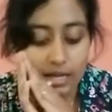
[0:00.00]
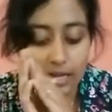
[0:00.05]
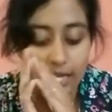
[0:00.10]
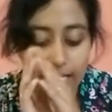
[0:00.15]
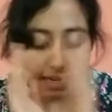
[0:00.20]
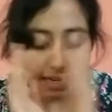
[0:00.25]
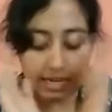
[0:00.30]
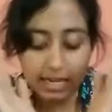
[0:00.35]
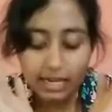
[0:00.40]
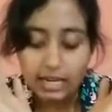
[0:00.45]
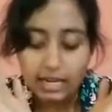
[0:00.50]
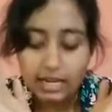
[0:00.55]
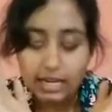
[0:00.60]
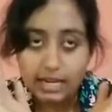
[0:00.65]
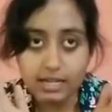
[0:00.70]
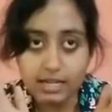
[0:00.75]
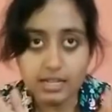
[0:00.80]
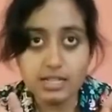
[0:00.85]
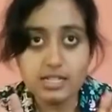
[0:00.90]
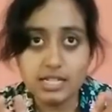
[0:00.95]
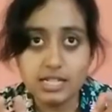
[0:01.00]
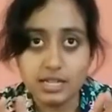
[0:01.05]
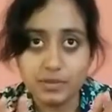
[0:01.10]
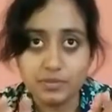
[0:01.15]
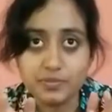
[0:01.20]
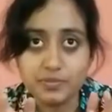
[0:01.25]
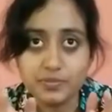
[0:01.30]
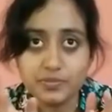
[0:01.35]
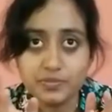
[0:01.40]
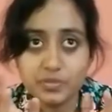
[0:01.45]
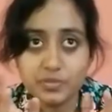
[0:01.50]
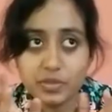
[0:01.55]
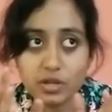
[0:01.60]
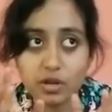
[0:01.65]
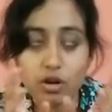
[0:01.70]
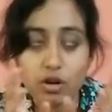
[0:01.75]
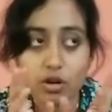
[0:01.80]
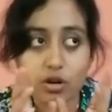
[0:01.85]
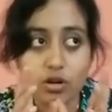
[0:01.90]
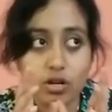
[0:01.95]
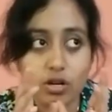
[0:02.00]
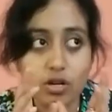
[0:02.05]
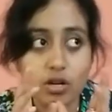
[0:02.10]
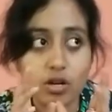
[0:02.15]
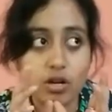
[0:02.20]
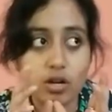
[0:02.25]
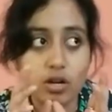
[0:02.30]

Any energy or